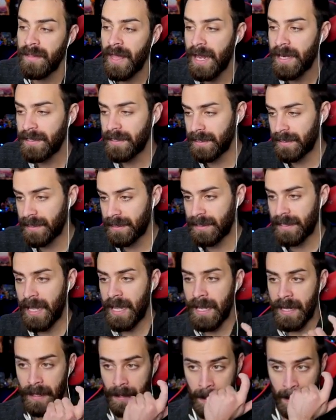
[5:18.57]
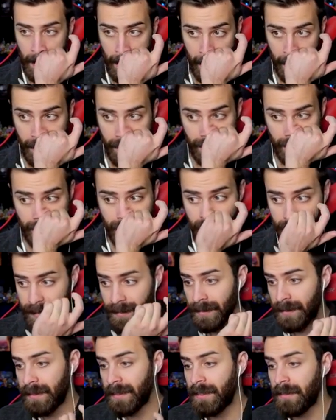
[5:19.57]
That is insane.
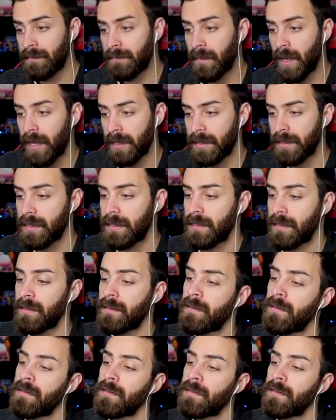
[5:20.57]
16 months.